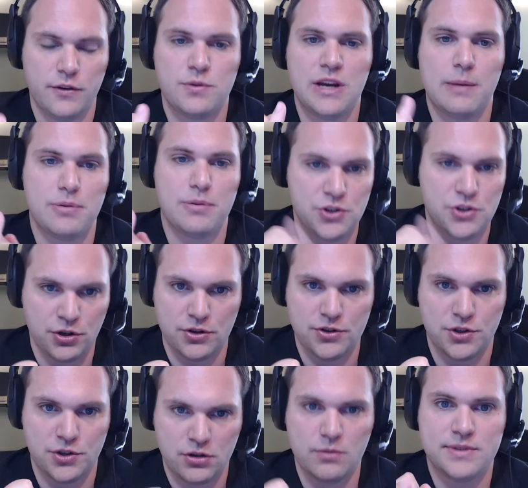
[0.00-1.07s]
you type in Dur-
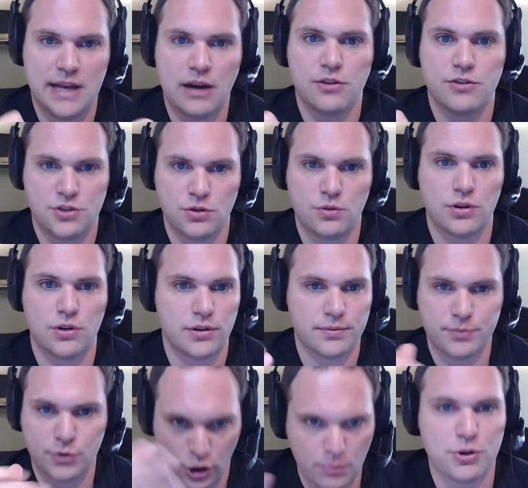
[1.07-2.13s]
Durham Town Tour
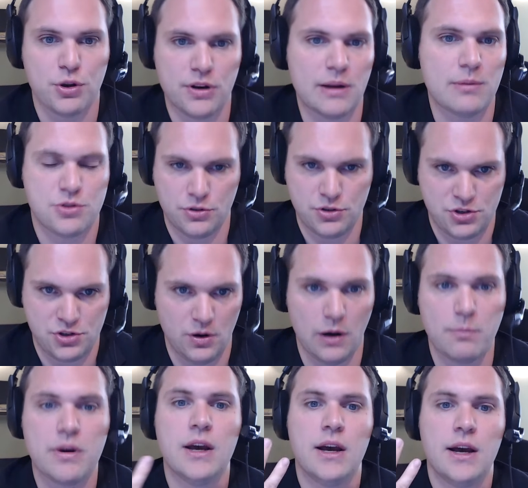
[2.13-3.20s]
Carbutti, I'm sure it'll show
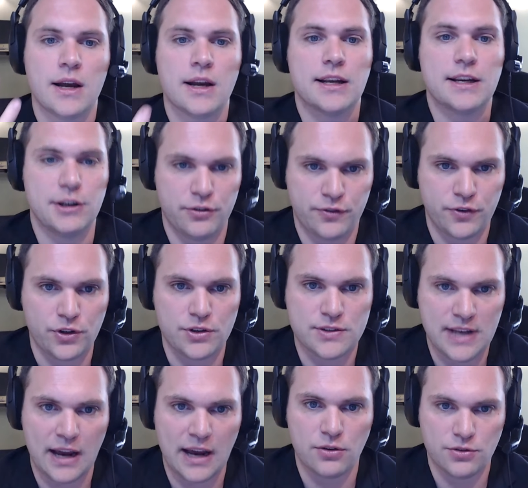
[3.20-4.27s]
up. Guilford
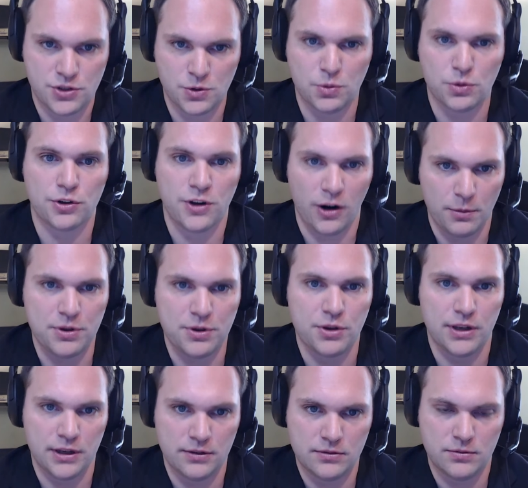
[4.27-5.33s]
Town Tour
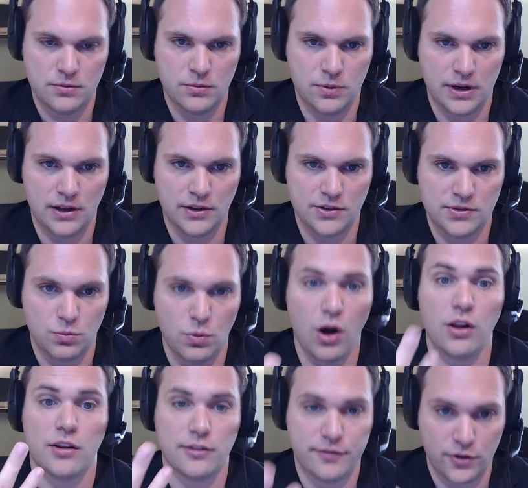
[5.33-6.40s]
Carbutti. What yep. else?
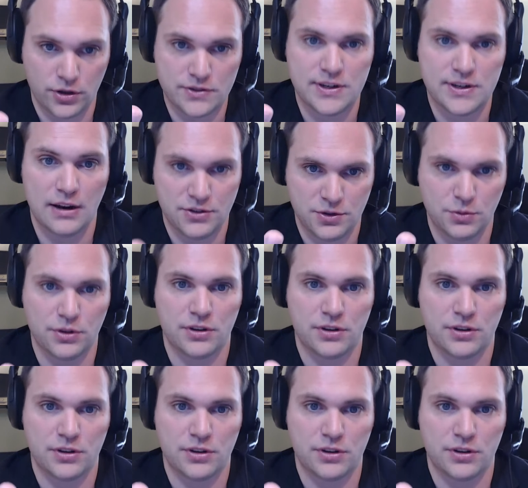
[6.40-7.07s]
Wallingford um, Town Tour